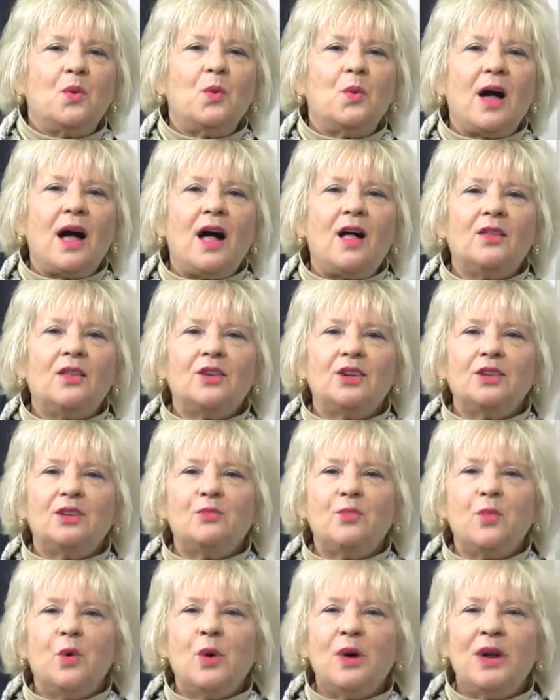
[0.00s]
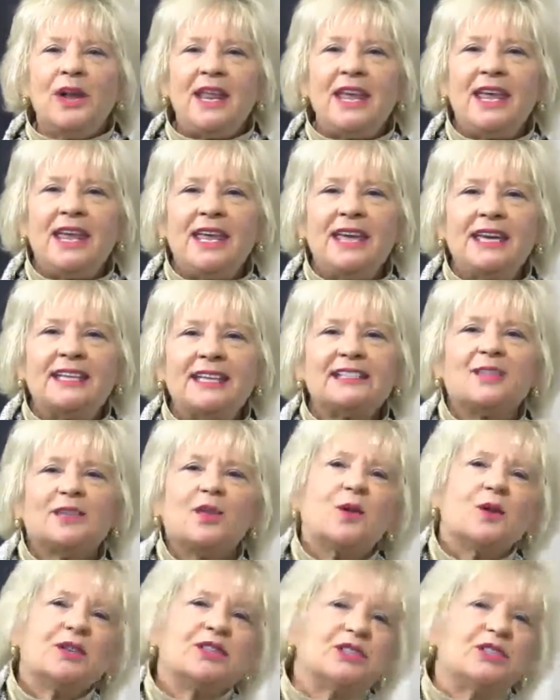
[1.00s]
Well, good morning. It's
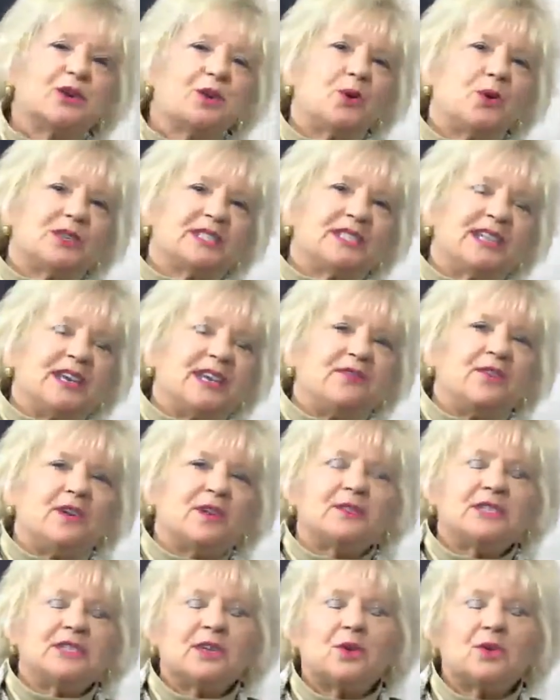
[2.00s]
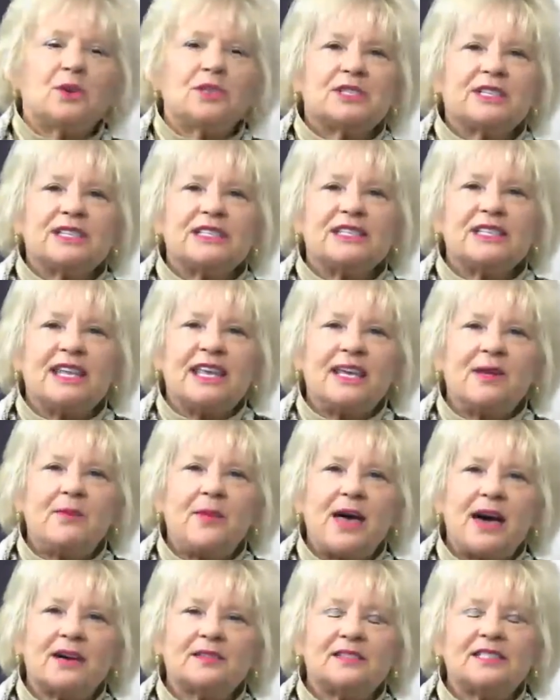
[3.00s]
Laura Sikorski from Sikorski's
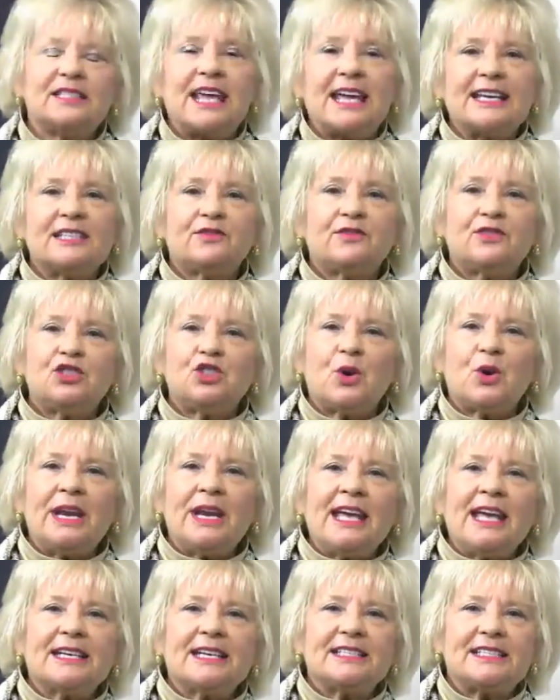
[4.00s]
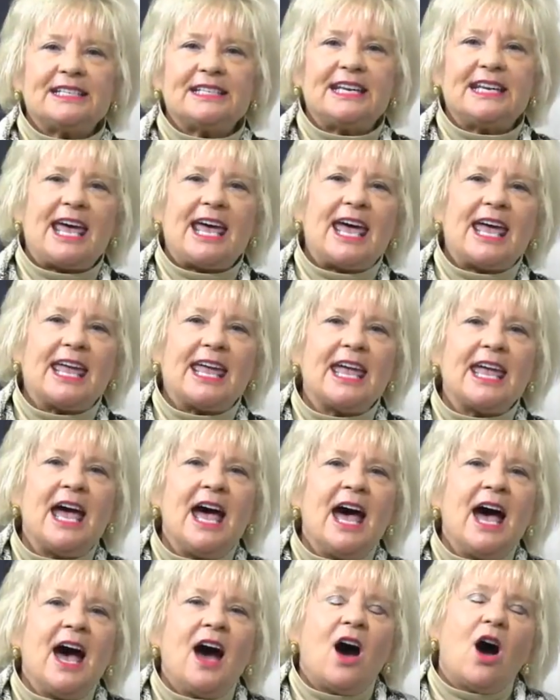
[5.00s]
Thinkabouts. Thanks for joining us today.
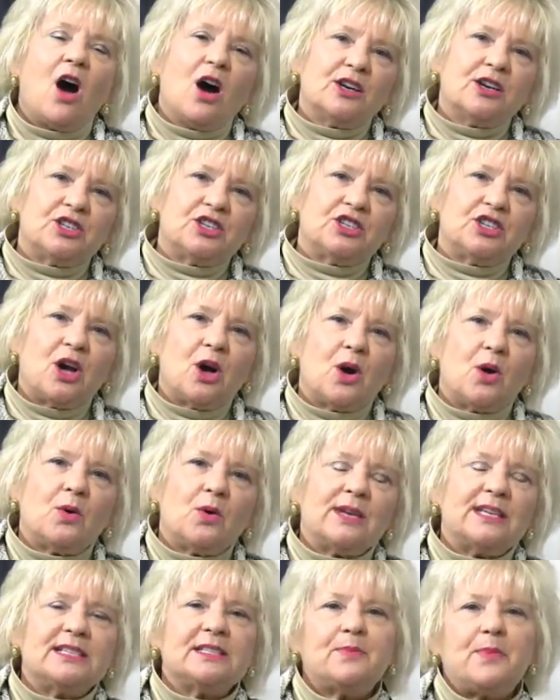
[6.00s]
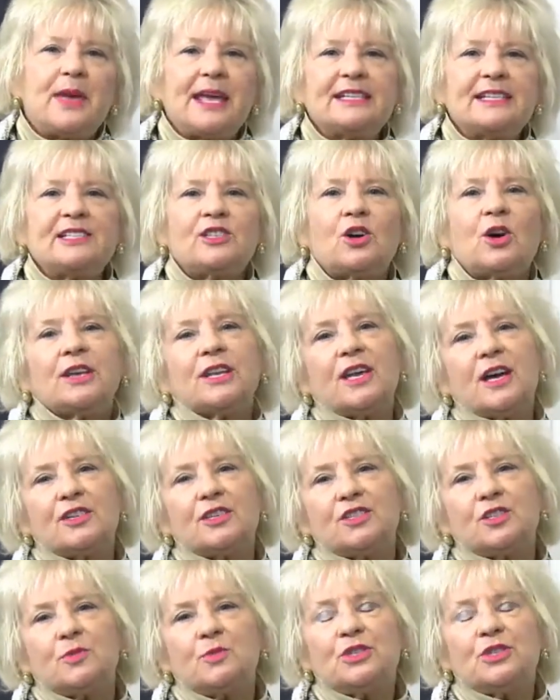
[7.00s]
Our show is based on
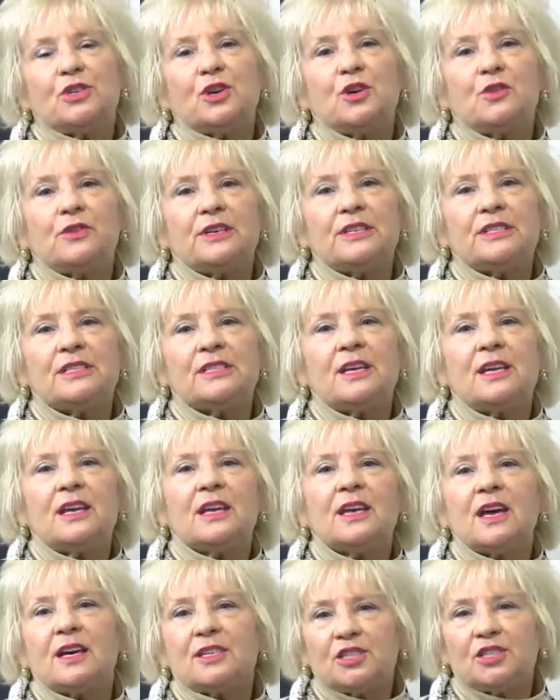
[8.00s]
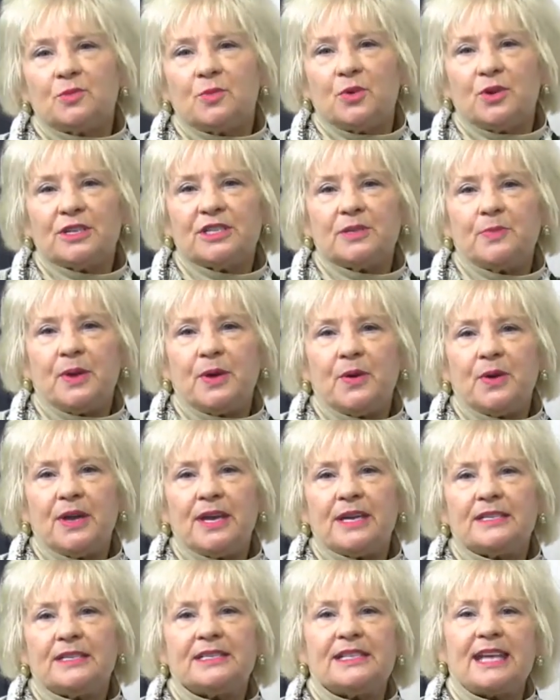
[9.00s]
customer service, customer
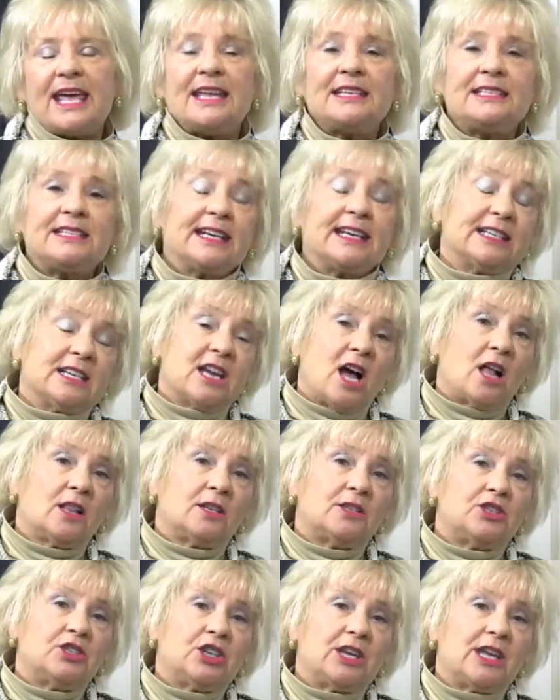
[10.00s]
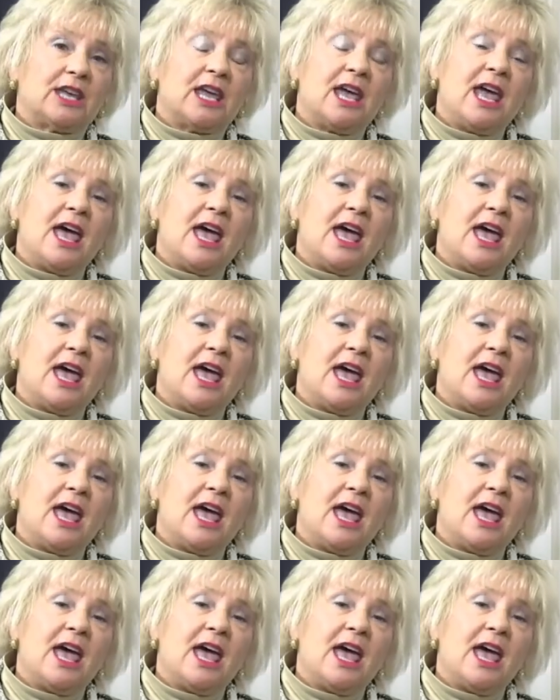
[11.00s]
experience, and technology.